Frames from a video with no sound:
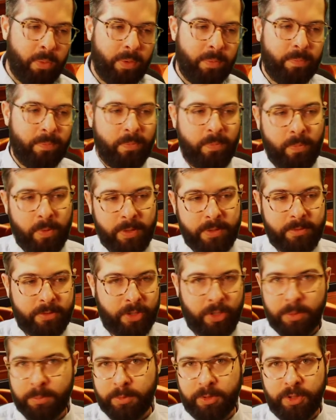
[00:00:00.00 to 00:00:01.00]
What
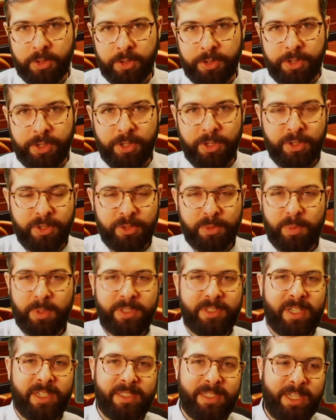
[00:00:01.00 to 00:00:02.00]
terms do you use? What
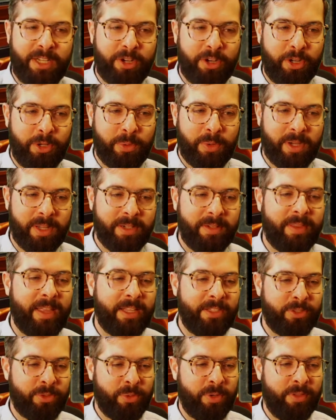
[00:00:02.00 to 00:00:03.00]
technique are you on? That
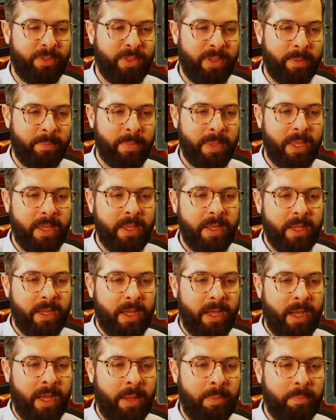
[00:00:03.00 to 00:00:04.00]
sort of thing.
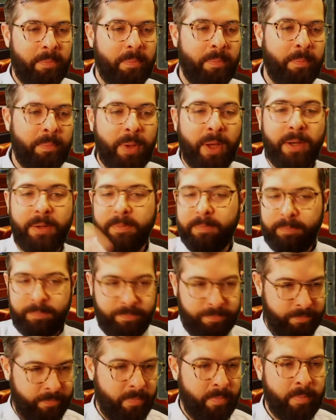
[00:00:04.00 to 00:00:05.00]
But
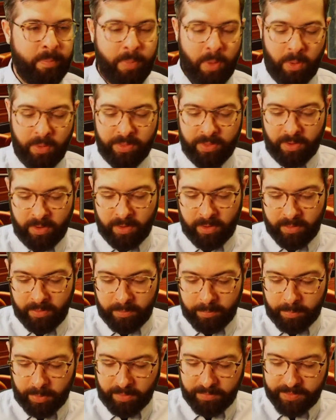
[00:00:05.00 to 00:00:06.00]
both are
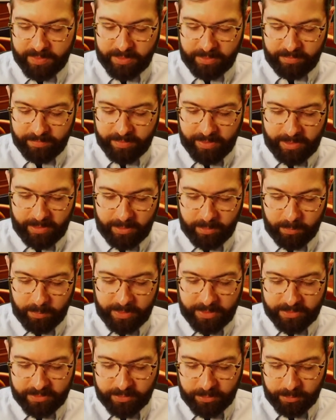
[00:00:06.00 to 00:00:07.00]
perfectly valid
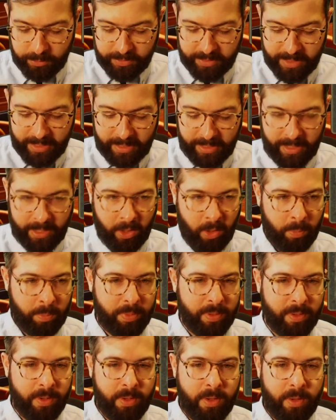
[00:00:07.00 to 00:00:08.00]
ways to get help
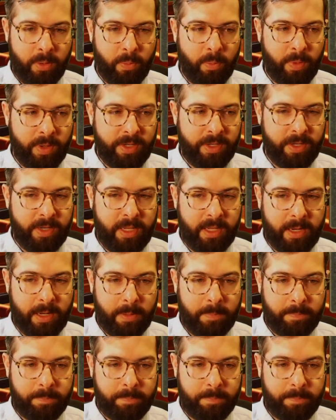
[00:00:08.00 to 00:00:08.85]
when you need it.